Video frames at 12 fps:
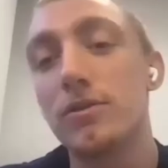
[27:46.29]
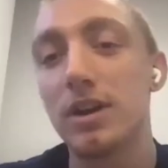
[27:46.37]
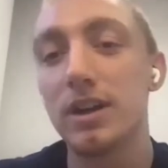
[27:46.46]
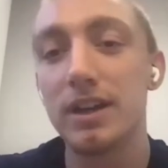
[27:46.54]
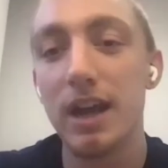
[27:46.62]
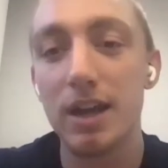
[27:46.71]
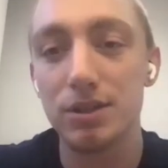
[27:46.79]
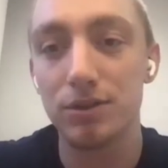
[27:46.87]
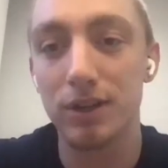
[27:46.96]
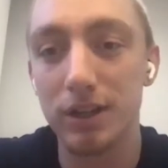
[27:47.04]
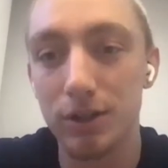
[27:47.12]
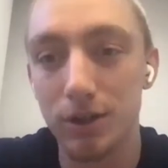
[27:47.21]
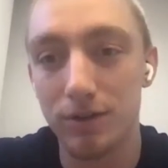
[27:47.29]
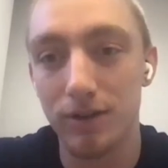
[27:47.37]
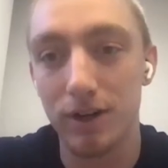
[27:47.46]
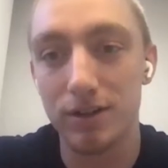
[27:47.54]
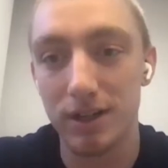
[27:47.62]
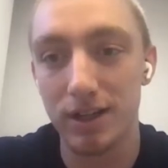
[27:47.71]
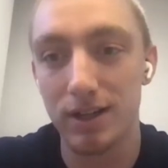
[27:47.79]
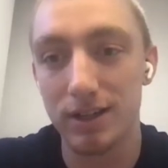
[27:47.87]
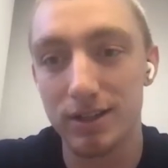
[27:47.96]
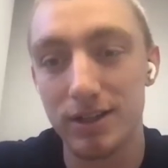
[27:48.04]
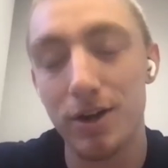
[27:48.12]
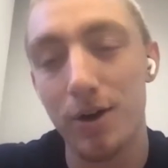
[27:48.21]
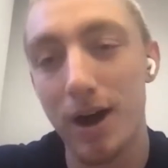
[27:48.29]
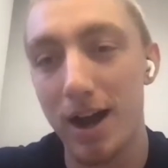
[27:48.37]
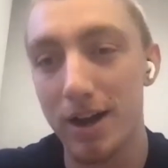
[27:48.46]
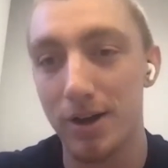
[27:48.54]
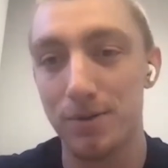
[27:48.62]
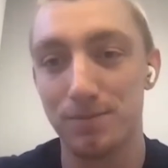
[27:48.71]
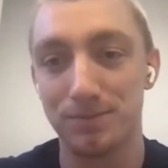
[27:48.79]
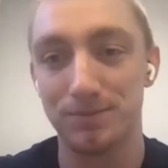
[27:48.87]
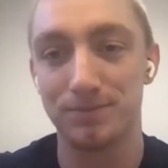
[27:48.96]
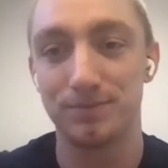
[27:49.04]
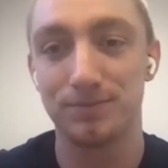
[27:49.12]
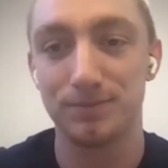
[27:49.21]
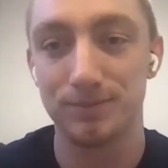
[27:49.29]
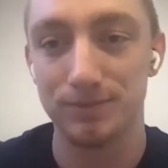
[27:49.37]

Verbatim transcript: Vernon Nazarene University. It's in Ohio. What are